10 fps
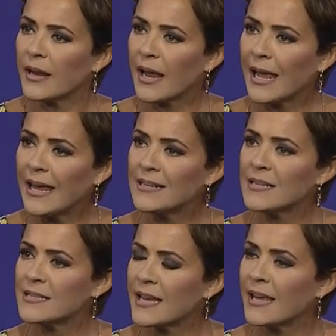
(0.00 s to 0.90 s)
And I hate to
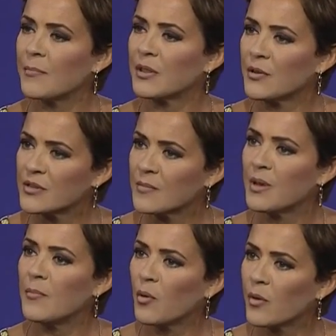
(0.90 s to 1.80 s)
say it, but there's some
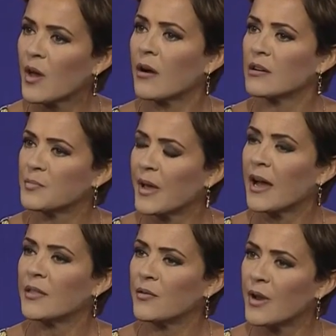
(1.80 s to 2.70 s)
people with R's
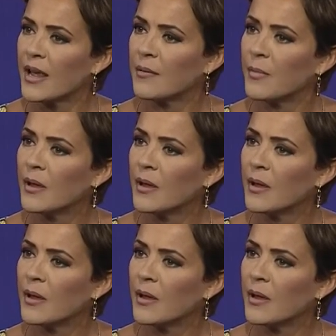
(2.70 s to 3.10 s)
behind their name